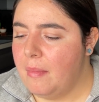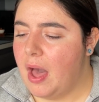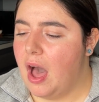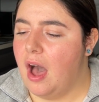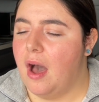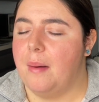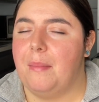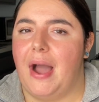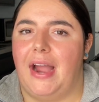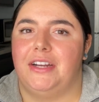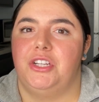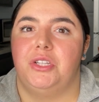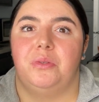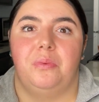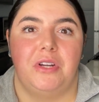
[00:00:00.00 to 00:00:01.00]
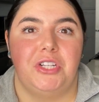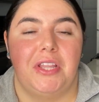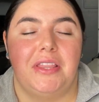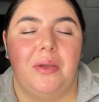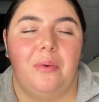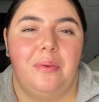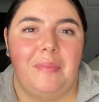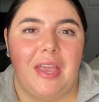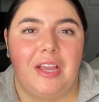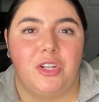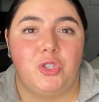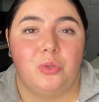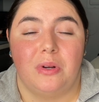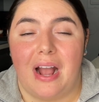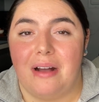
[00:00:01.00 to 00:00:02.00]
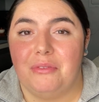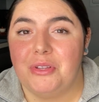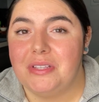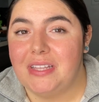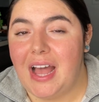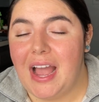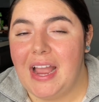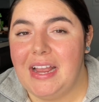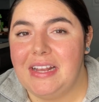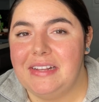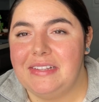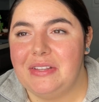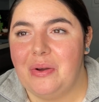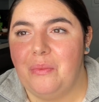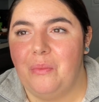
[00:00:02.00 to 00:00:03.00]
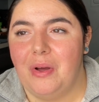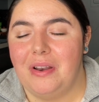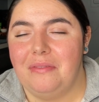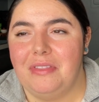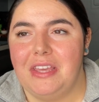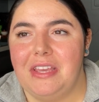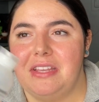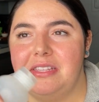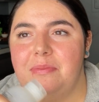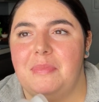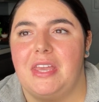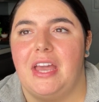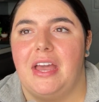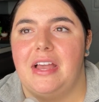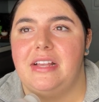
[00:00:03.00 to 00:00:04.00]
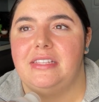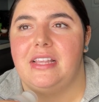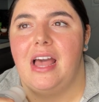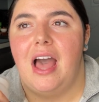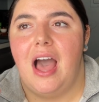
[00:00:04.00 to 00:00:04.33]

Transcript: I just wish that they would make a travel size one of these because